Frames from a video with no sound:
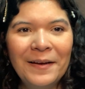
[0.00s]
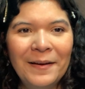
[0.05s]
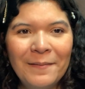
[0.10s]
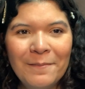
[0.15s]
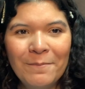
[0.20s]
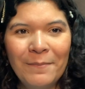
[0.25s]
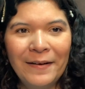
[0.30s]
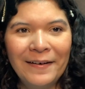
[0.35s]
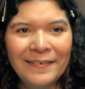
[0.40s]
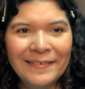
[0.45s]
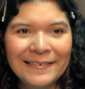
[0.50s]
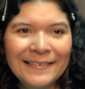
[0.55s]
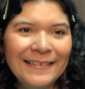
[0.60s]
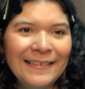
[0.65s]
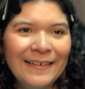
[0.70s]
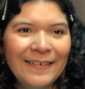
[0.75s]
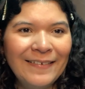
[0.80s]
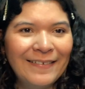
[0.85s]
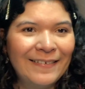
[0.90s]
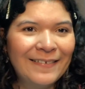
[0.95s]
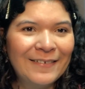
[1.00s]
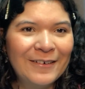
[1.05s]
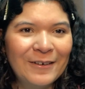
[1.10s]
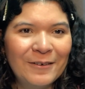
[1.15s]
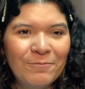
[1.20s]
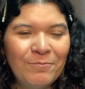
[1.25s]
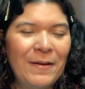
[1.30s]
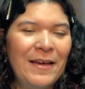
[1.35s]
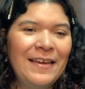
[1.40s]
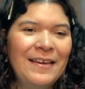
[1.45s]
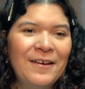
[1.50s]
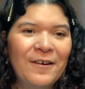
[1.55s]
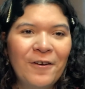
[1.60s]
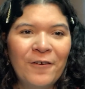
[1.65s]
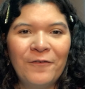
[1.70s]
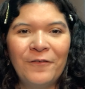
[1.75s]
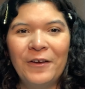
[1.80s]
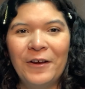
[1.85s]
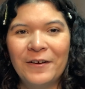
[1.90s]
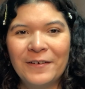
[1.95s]
embarrassing her or making
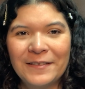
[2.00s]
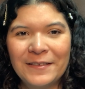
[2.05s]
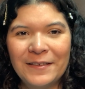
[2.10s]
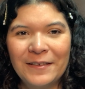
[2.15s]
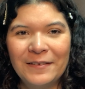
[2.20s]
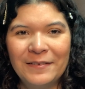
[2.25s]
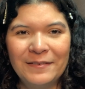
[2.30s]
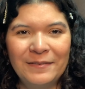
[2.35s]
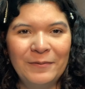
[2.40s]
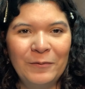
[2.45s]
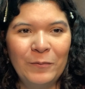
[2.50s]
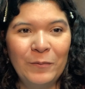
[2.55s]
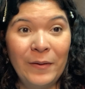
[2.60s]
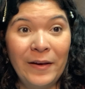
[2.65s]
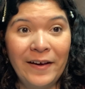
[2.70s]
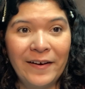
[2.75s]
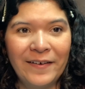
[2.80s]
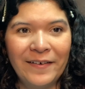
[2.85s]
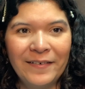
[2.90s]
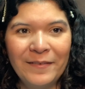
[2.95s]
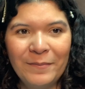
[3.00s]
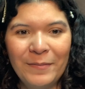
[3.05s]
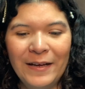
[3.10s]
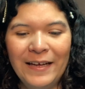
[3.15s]
her feel weird.